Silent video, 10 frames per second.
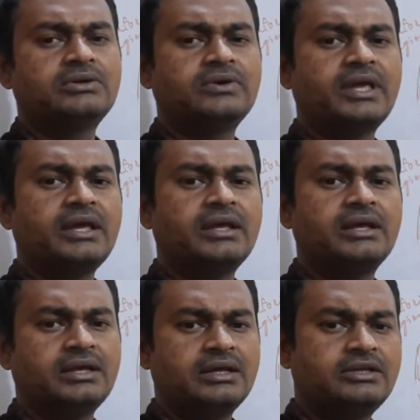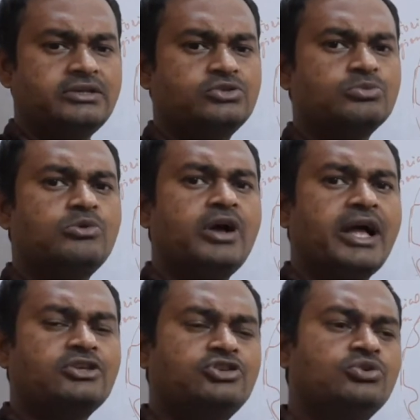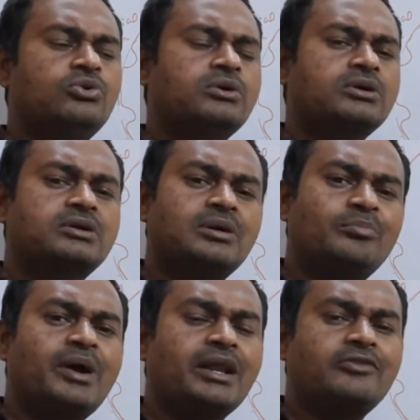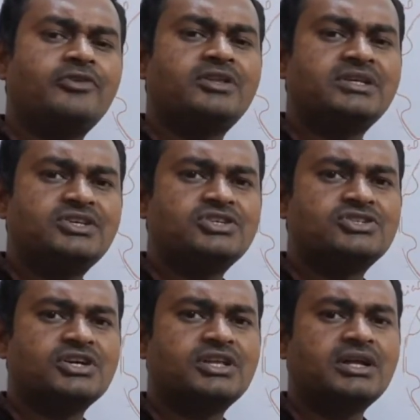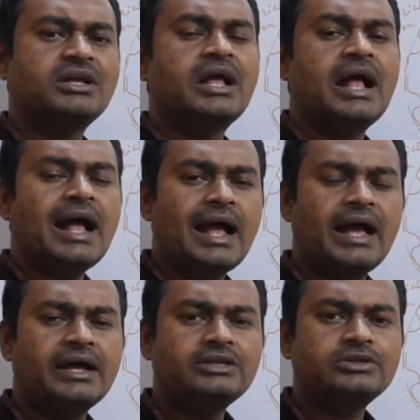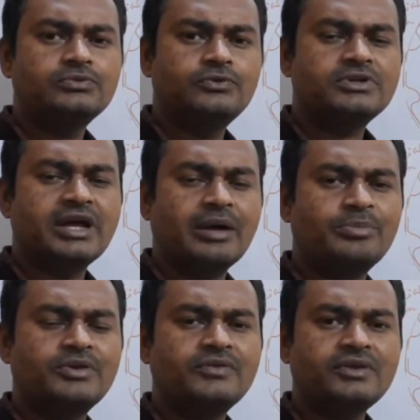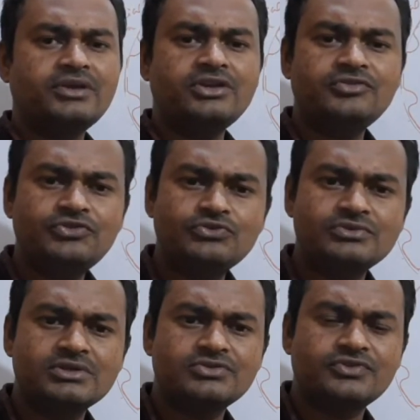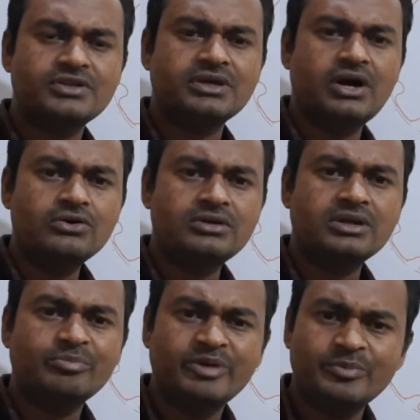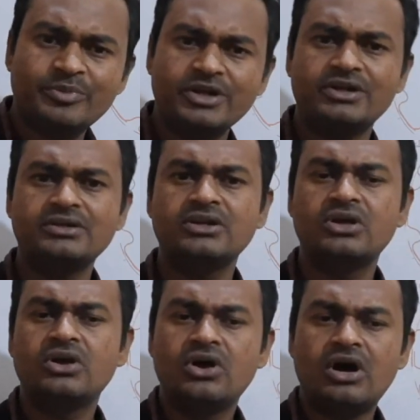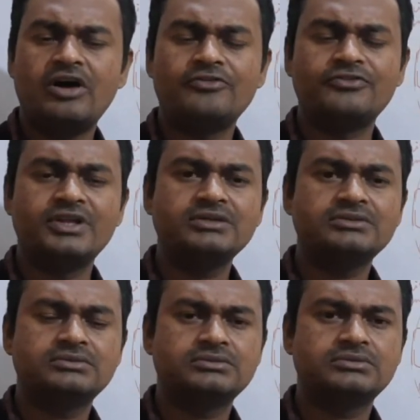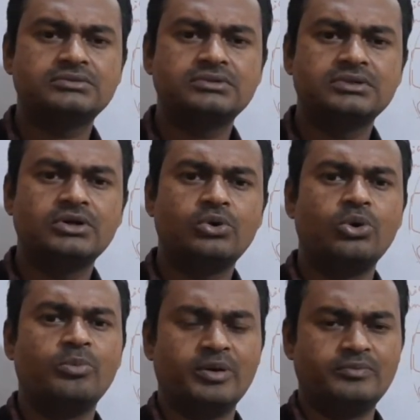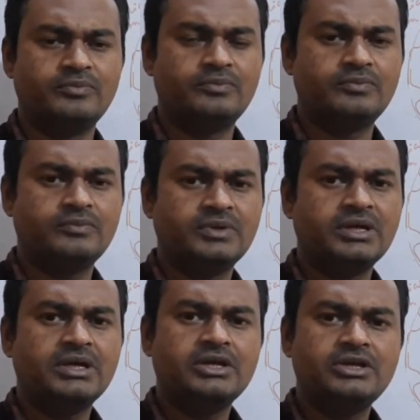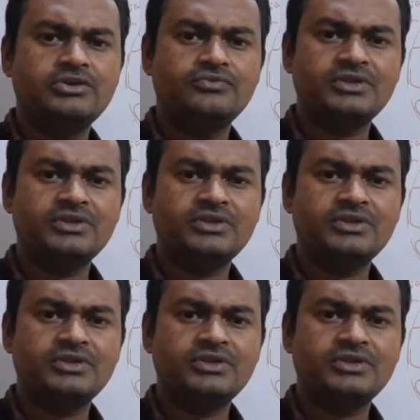Okay, izumo and zuno combine with each other, and what happens? It fuses with the outer membrane of the ovum. It